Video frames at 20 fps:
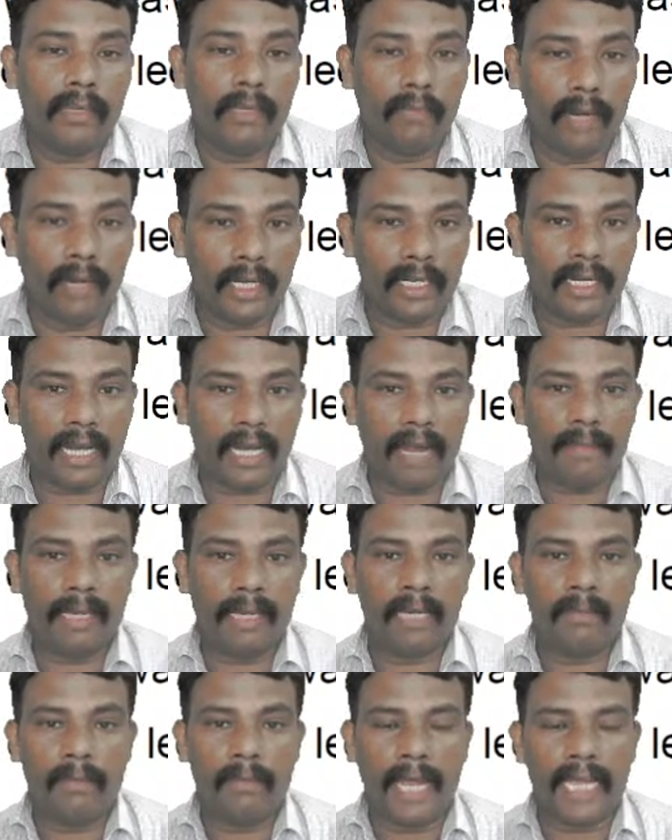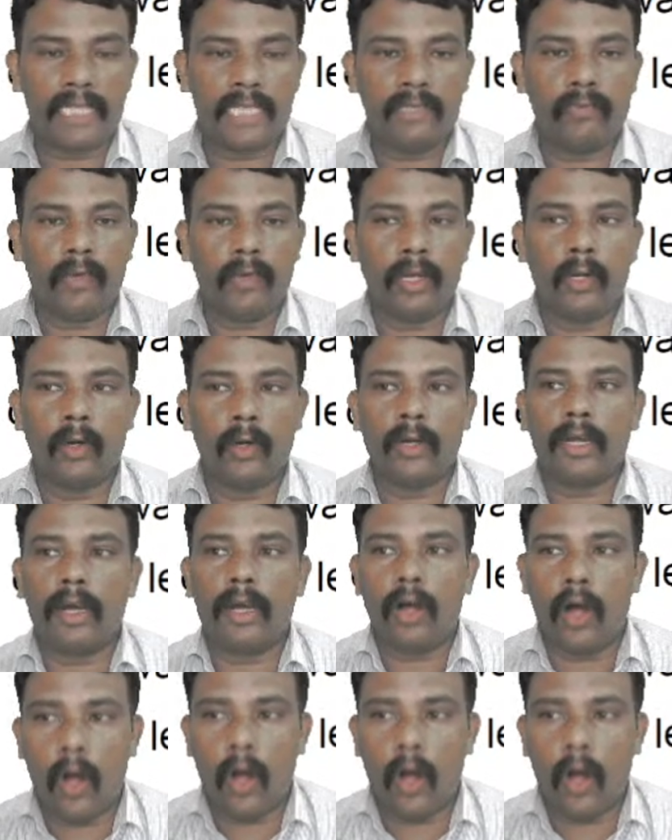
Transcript: even grameen banks followed